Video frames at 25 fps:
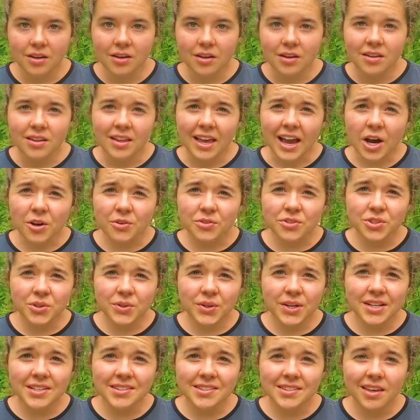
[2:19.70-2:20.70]
How
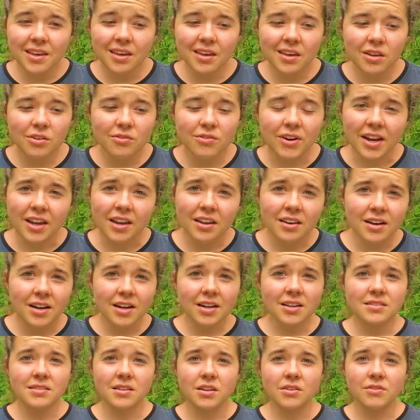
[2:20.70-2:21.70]
students can
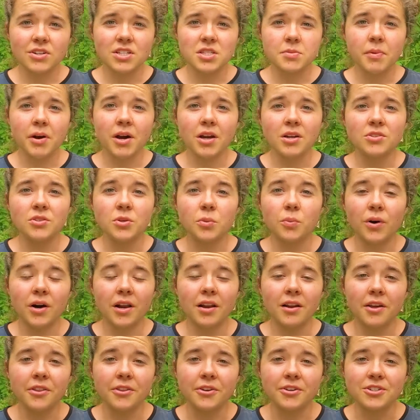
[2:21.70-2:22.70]
recognize and respond to one
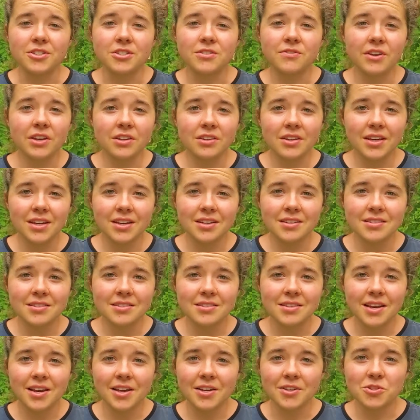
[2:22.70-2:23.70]
another's feelings
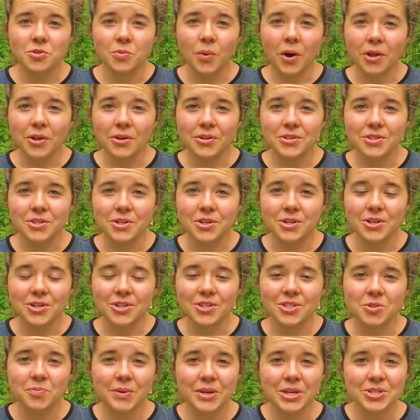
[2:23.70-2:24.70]
as well as their
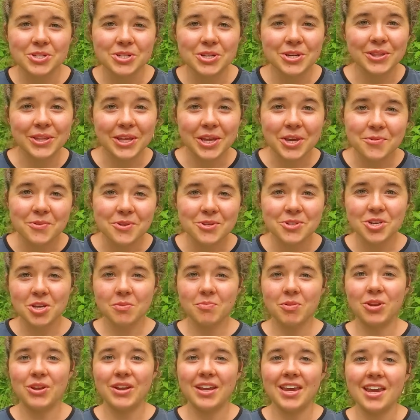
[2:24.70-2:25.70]
speech and language
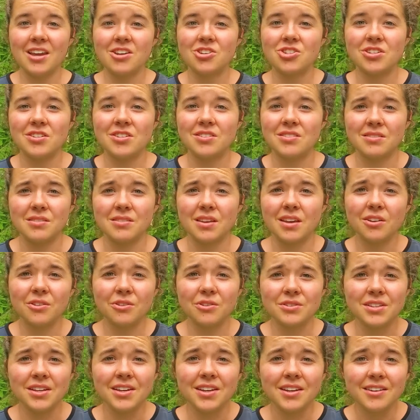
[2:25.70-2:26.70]
communication
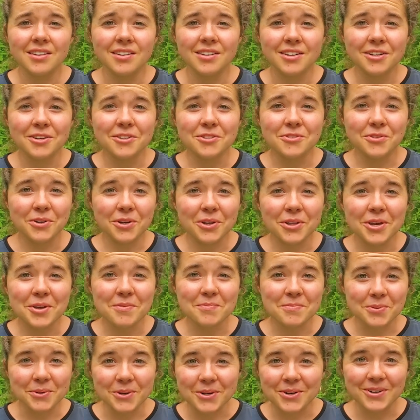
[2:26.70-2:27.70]
skills is really
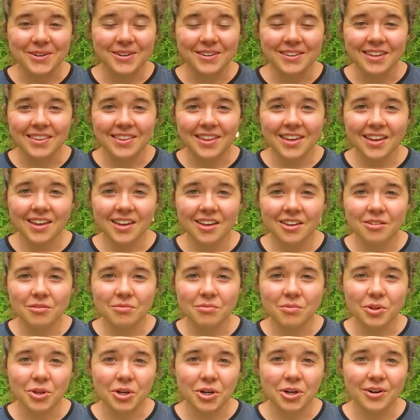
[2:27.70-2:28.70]
important that they
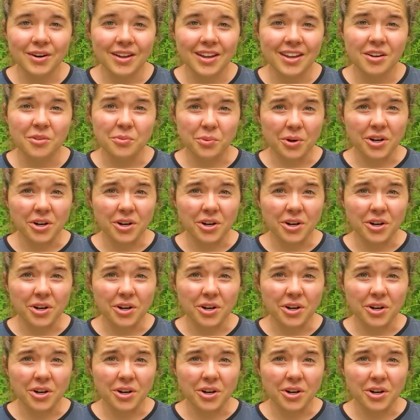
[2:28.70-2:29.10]
can learn and work